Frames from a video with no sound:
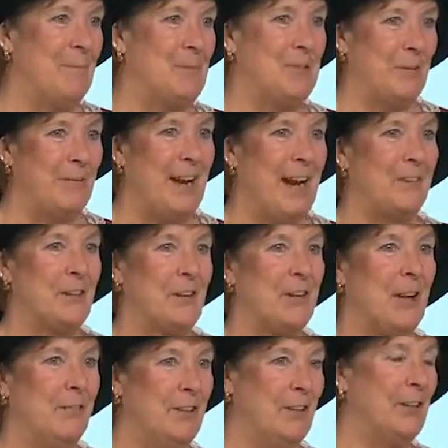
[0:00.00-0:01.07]
serving as our
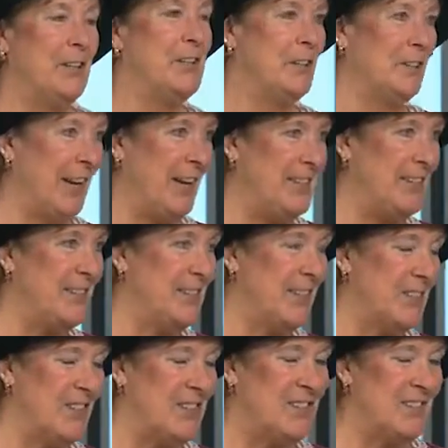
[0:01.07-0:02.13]
governor until
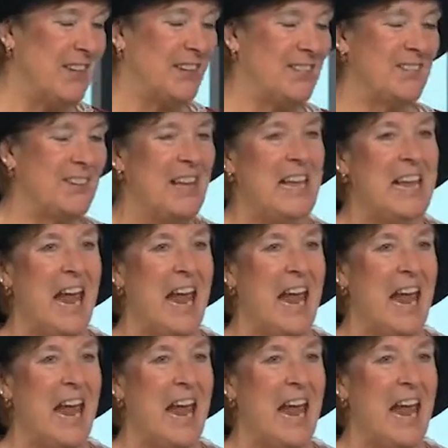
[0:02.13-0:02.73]
1966.